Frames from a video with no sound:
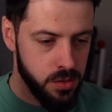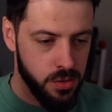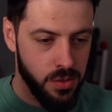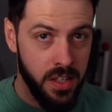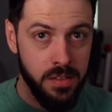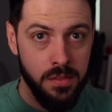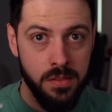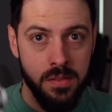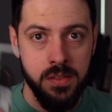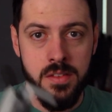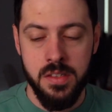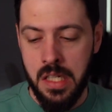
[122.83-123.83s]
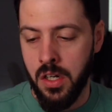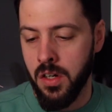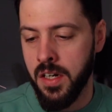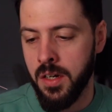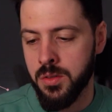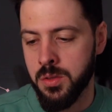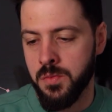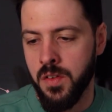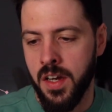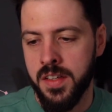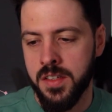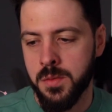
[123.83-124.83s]
to try and learn how to
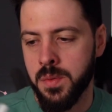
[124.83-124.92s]
fly this